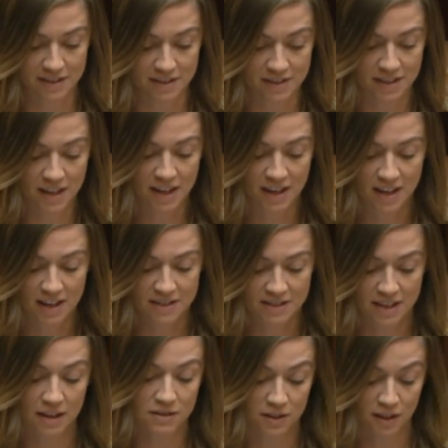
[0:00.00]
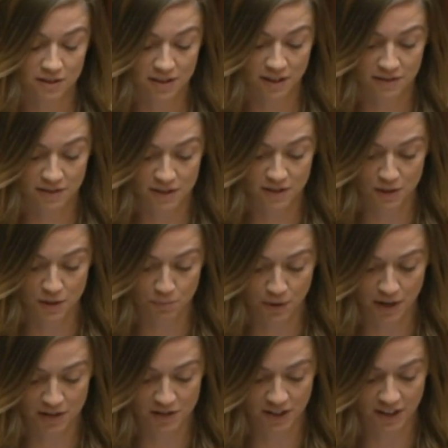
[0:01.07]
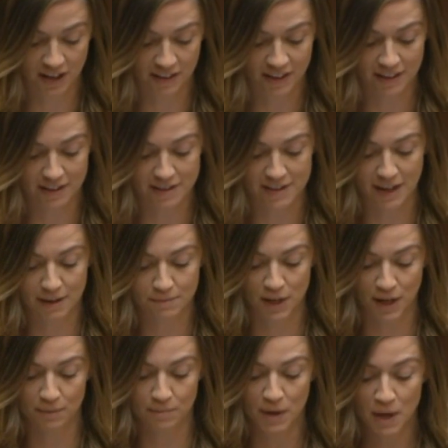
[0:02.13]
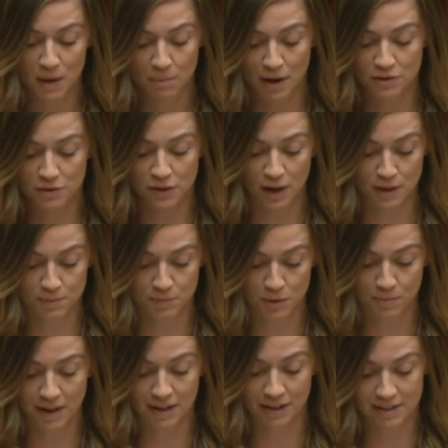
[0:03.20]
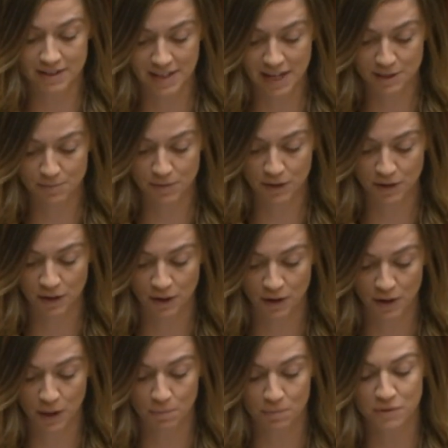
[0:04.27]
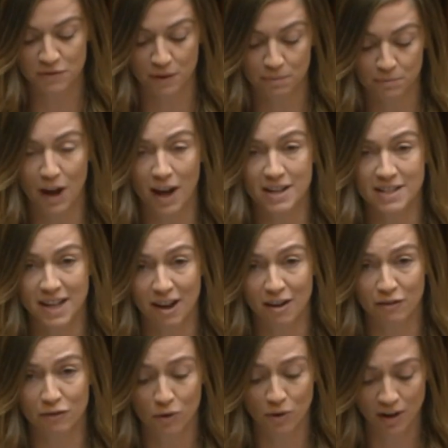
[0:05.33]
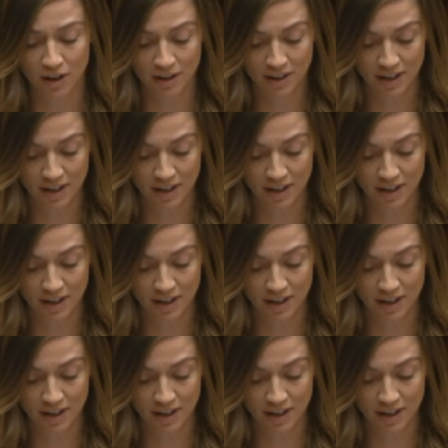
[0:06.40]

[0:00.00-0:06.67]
There's Southdoc services under pressure, and then at the same time, Bantry Hospital Medical Assessment Unit only opens from nine to half four.